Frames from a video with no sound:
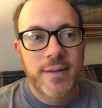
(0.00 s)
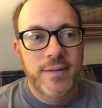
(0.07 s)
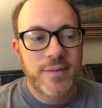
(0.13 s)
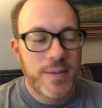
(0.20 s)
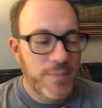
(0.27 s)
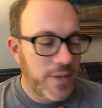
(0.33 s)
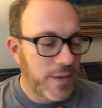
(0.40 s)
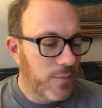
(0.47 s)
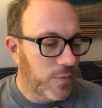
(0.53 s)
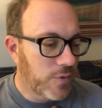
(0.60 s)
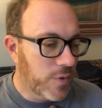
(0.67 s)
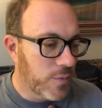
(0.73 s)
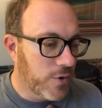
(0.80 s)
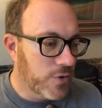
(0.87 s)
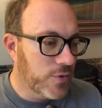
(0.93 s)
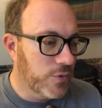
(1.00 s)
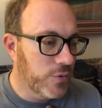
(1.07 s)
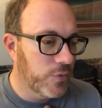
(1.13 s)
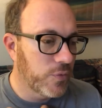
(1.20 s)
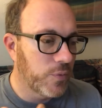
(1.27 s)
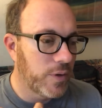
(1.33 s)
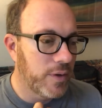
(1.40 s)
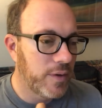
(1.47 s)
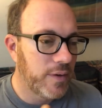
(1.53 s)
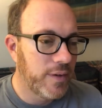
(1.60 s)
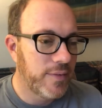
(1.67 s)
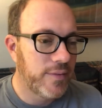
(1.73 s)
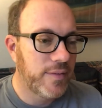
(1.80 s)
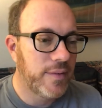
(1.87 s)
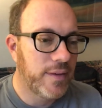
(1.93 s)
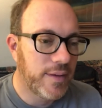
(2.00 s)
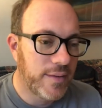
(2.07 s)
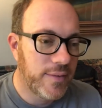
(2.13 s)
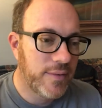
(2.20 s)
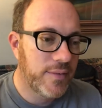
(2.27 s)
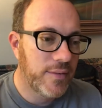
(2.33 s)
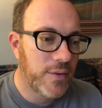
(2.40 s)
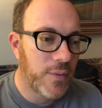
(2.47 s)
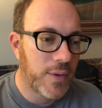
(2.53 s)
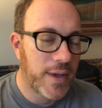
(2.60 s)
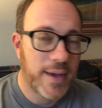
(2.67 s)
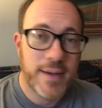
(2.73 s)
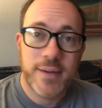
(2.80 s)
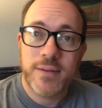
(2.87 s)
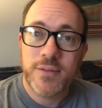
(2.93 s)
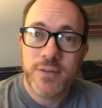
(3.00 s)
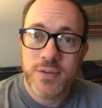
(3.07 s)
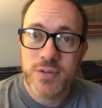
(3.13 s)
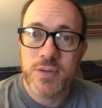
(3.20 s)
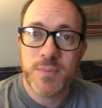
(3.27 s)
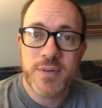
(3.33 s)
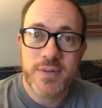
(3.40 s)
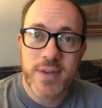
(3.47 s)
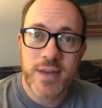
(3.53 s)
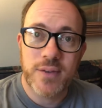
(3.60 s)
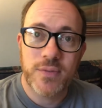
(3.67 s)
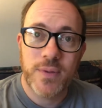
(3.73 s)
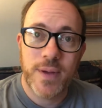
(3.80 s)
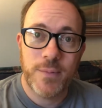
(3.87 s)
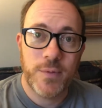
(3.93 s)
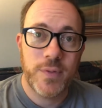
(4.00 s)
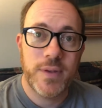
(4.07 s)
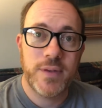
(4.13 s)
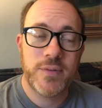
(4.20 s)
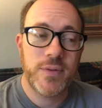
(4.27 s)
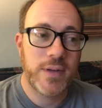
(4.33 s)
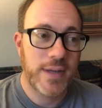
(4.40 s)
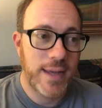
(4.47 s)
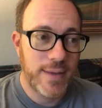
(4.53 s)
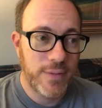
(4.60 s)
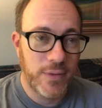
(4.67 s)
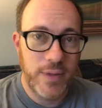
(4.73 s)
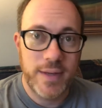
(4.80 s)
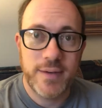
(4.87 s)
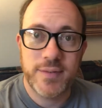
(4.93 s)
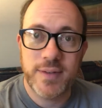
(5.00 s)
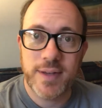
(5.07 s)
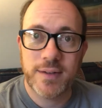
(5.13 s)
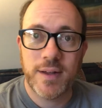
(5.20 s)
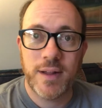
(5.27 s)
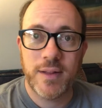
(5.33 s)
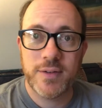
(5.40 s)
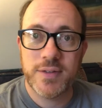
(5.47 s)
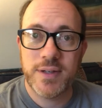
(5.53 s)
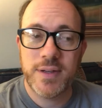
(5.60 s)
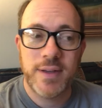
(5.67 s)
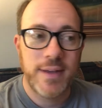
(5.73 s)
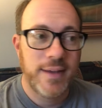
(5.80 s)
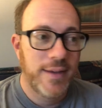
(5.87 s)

Same thing with commercials, where it's okay, you shouldn't be satisfied with this. You can have the latest technology.